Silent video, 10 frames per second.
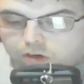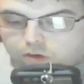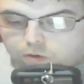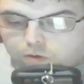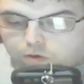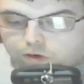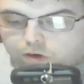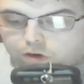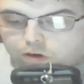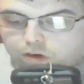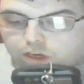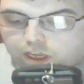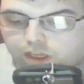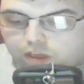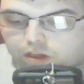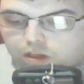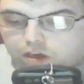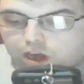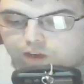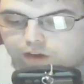or not, he doesn't
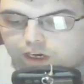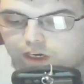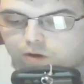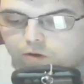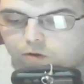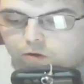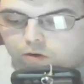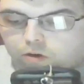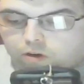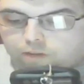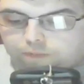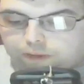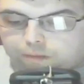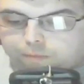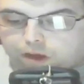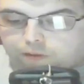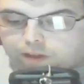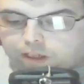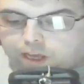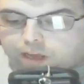have a clue about the
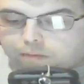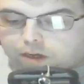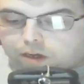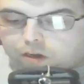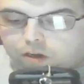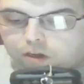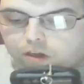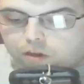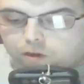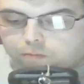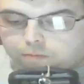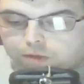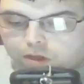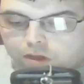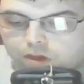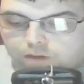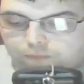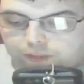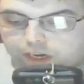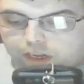Demon Kingdom
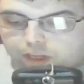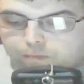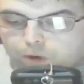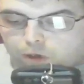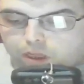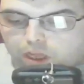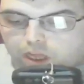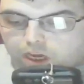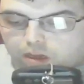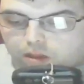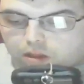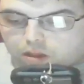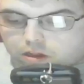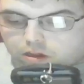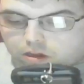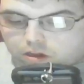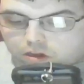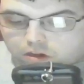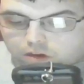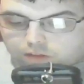and its politics.
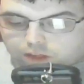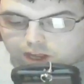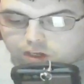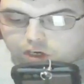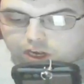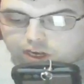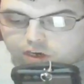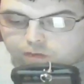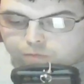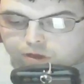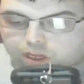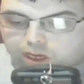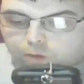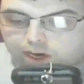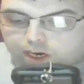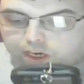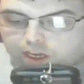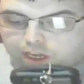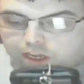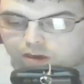That changes pretty
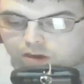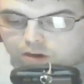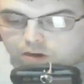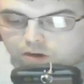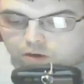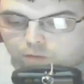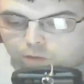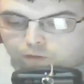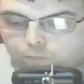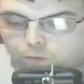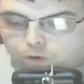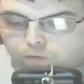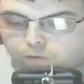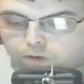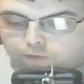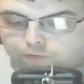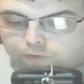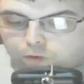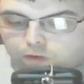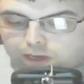quickly, with Wolfram
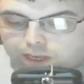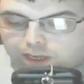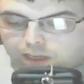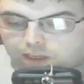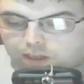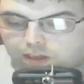falling